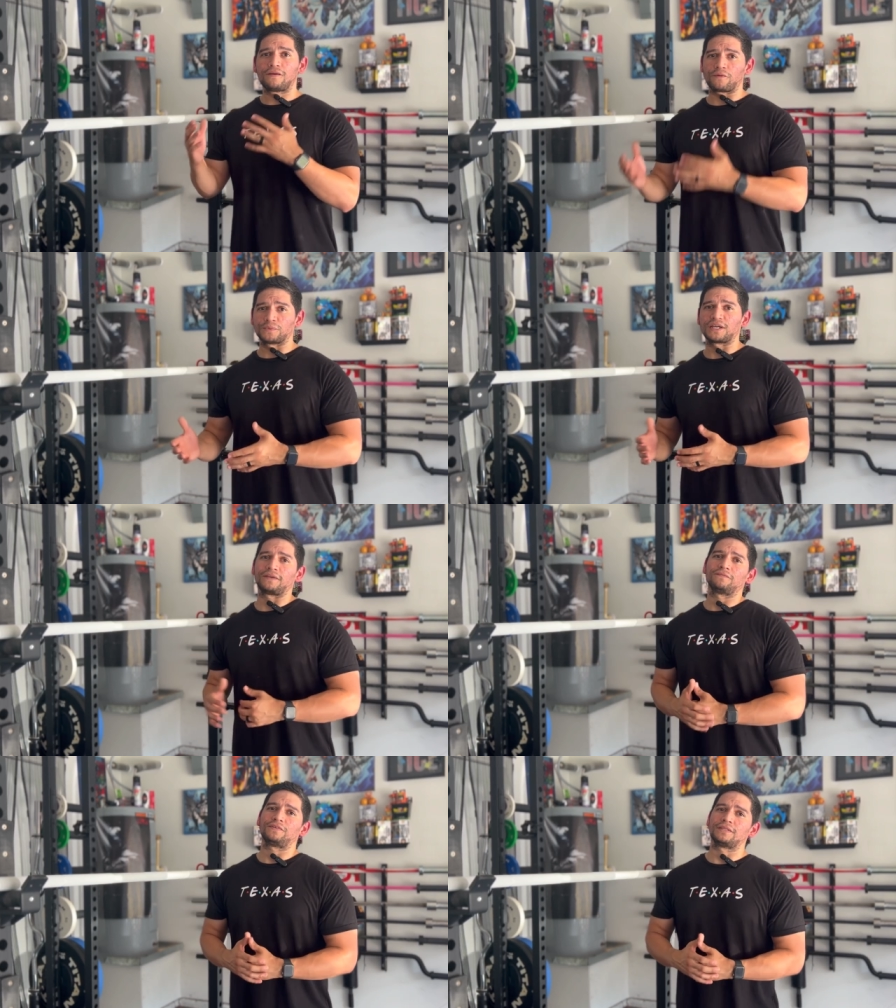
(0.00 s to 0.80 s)
from
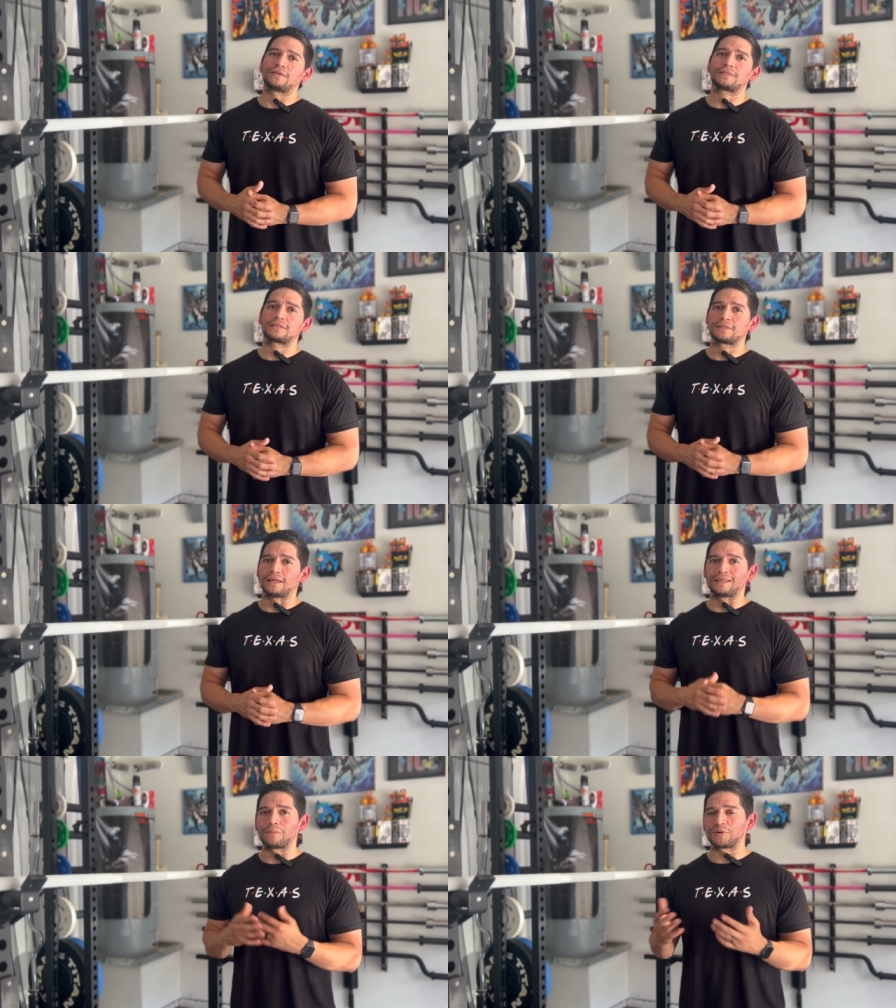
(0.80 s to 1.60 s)
Titan Fitness.
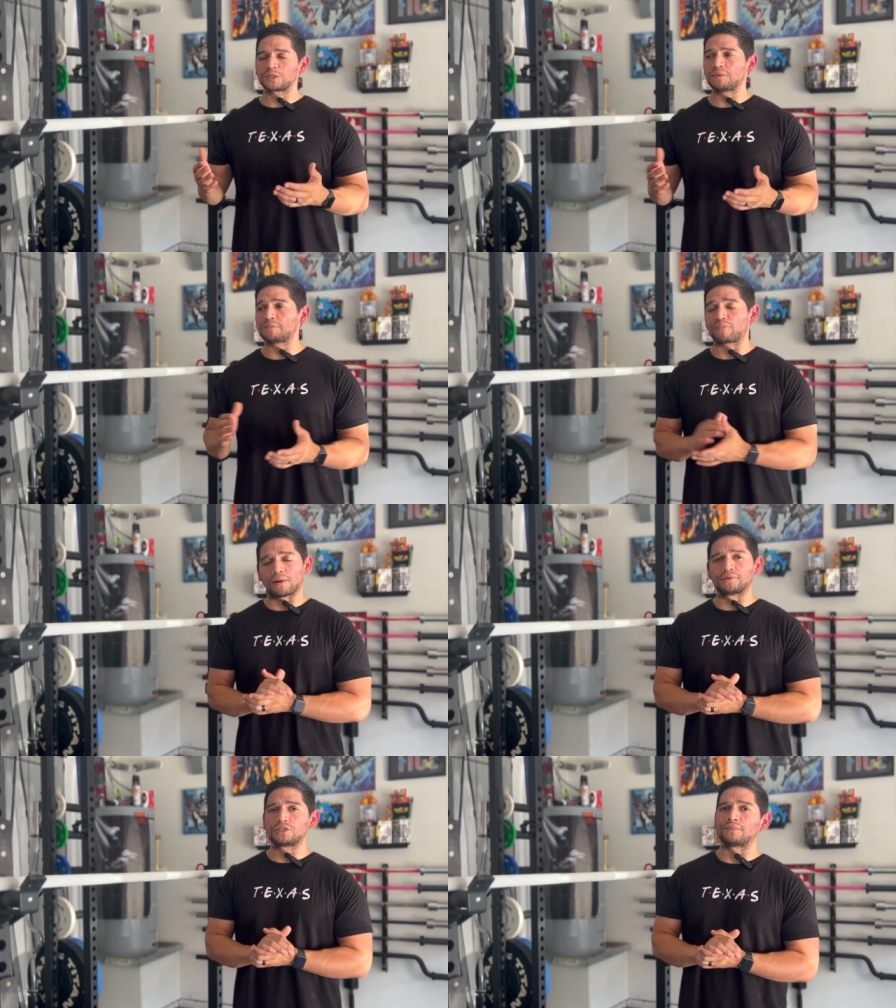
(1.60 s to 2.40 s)
And that brings me
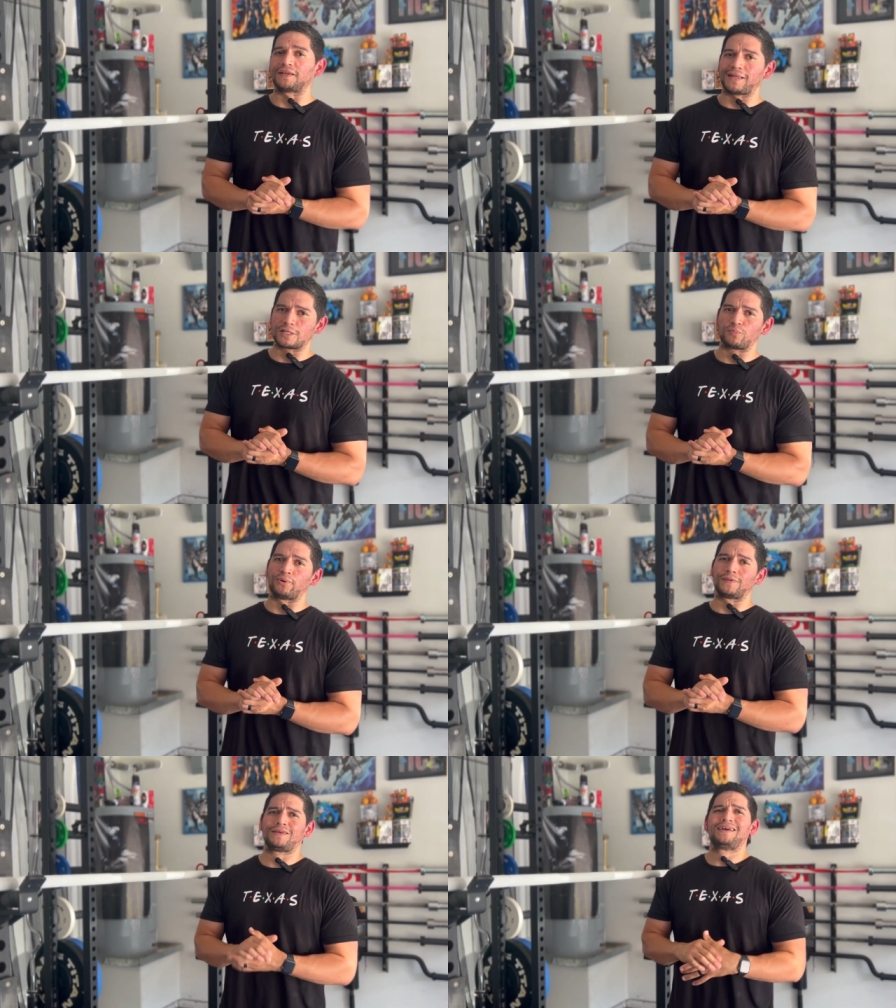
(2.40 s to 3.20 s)
probably to my last point.